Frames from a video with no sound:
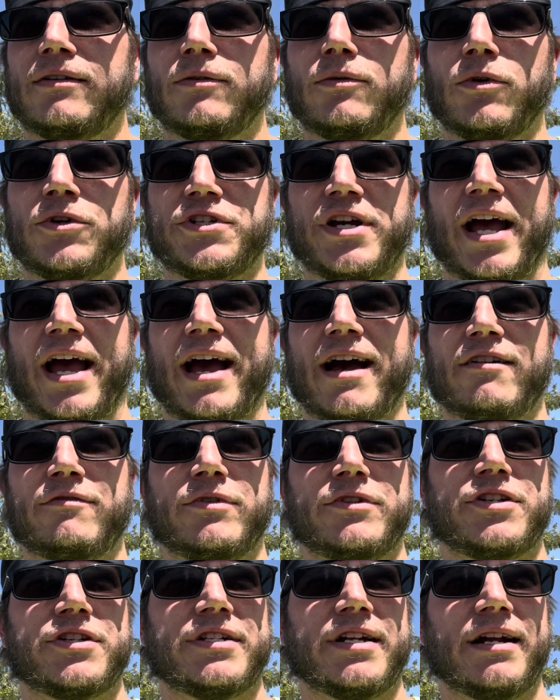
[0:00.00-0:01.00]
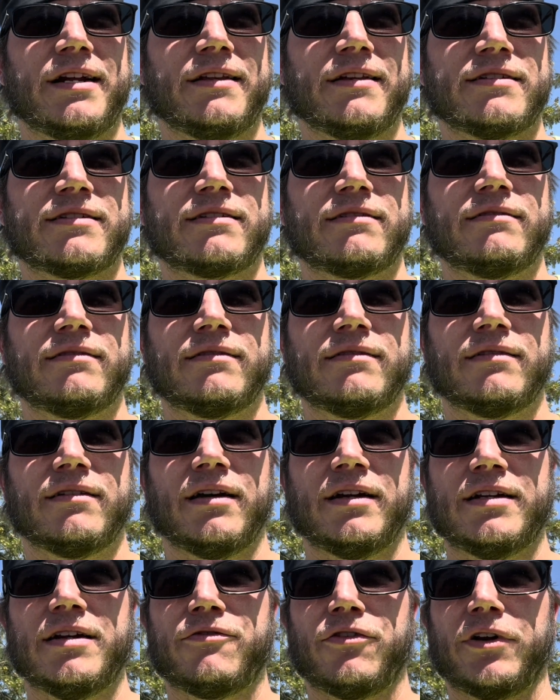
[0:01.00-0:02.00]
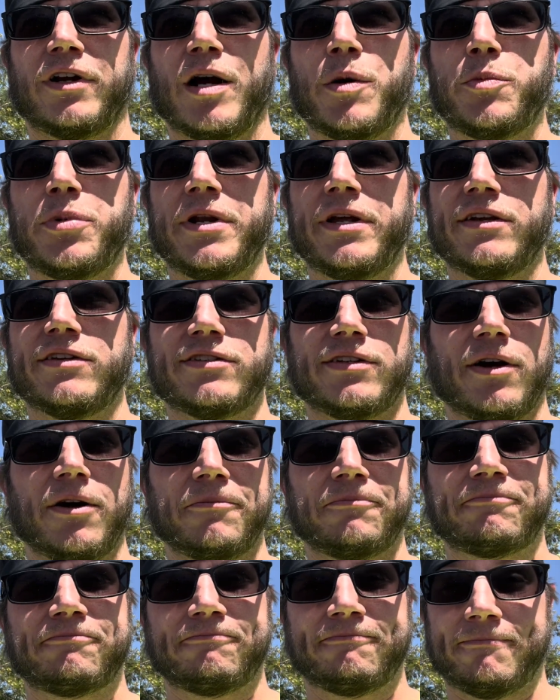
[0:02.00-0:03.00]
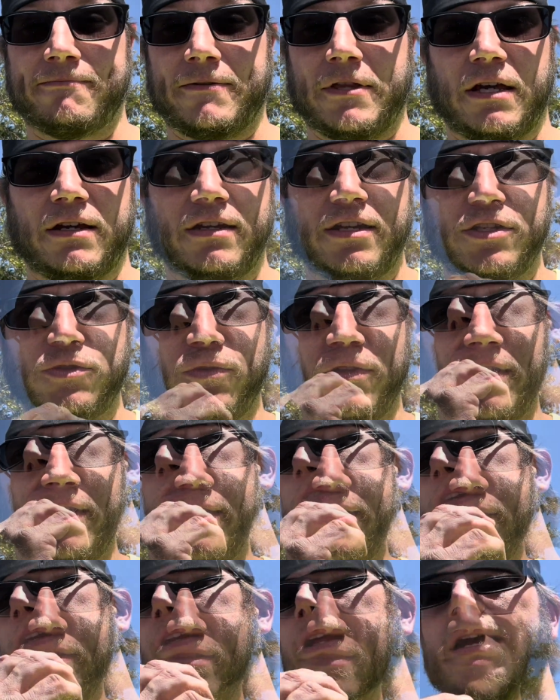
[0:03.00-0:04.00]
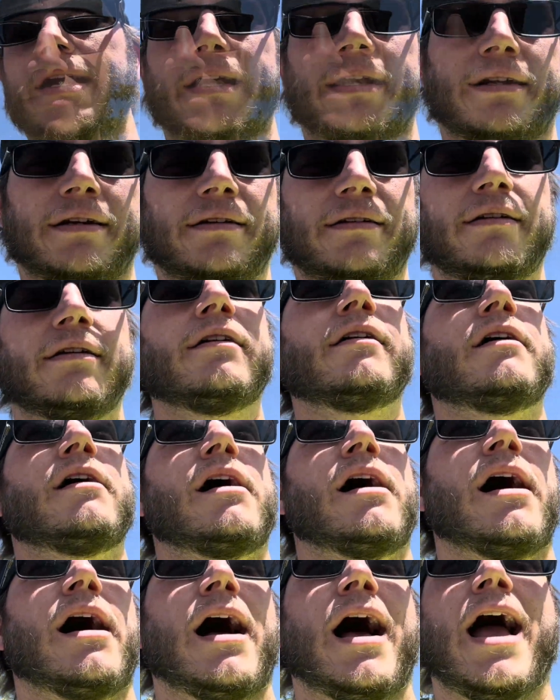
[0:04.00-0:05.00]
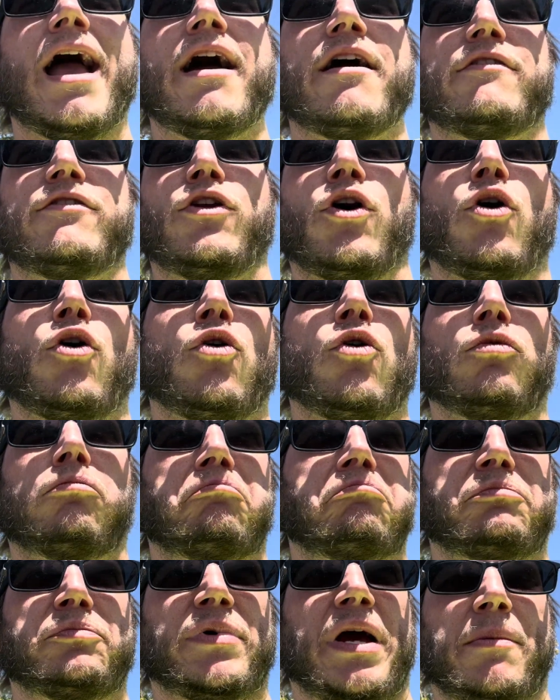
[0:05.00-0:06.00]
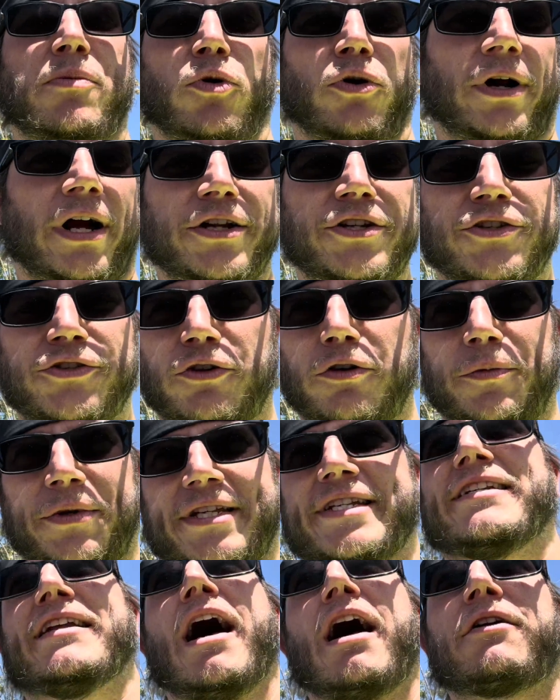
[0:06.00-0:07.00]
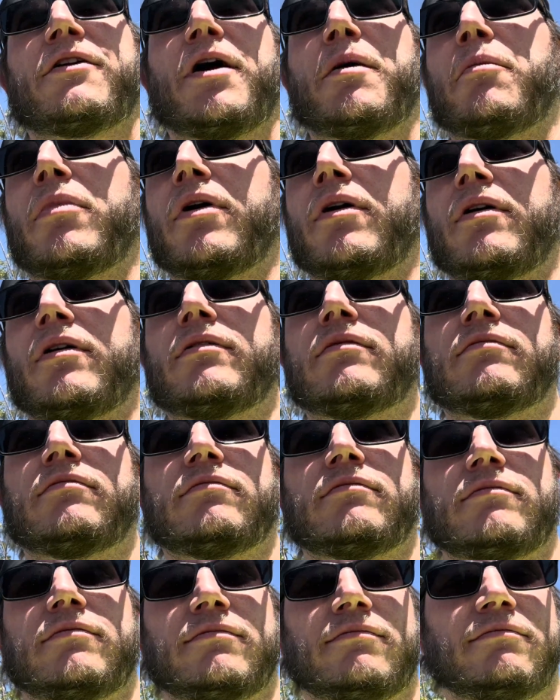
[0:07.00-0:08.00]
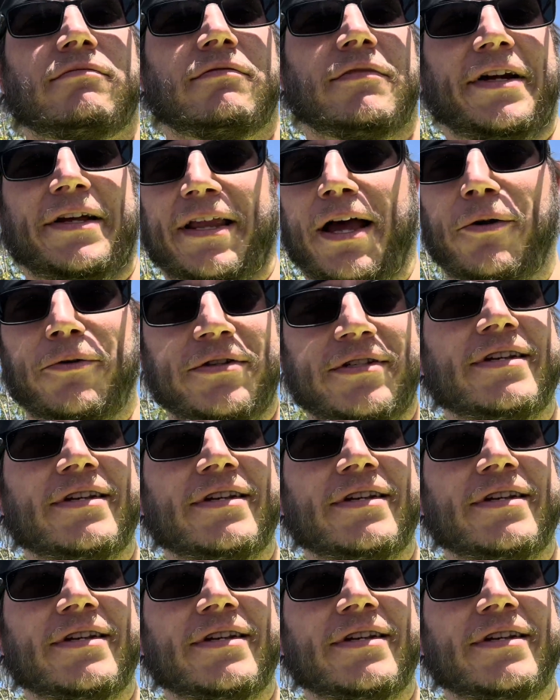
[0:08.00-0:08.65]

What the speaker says: Which I have, but just not at a different company. So it is what it is. Like, I had no paperwork. I just told them a stock number, and that was